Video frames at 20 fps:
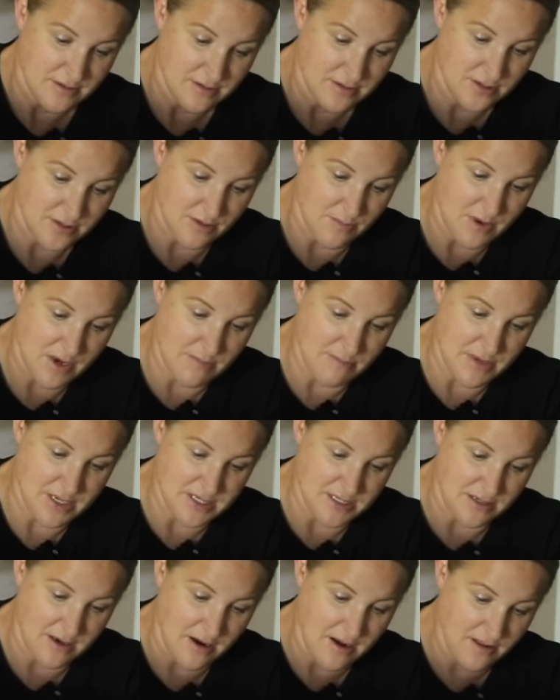So I'm gonna
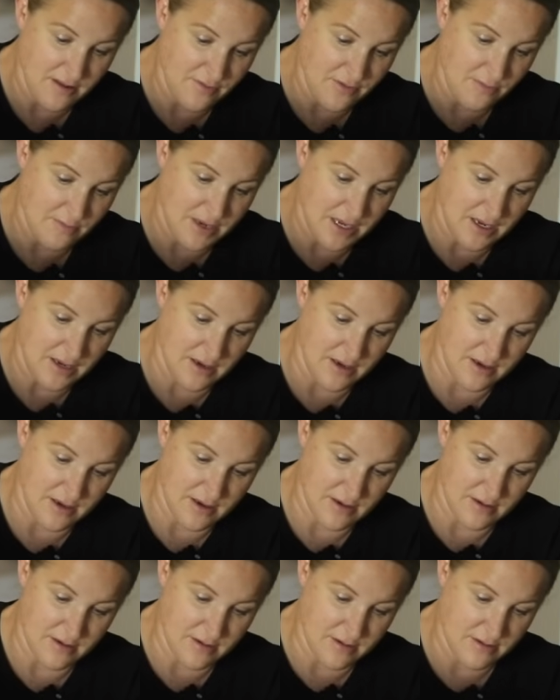mist all of them
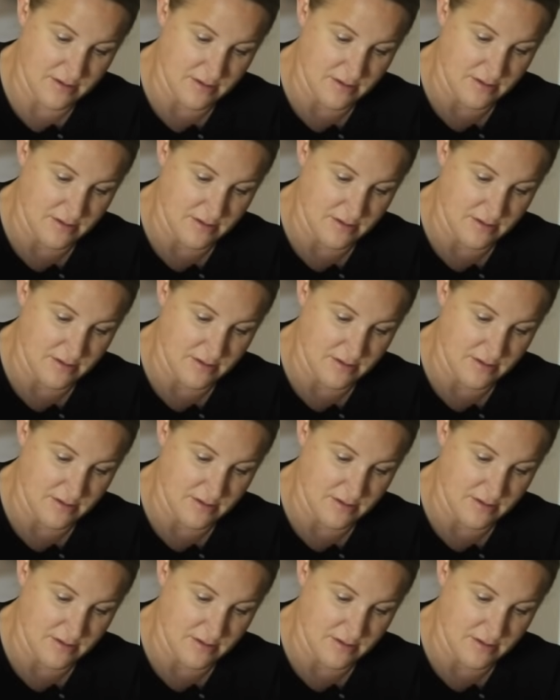in.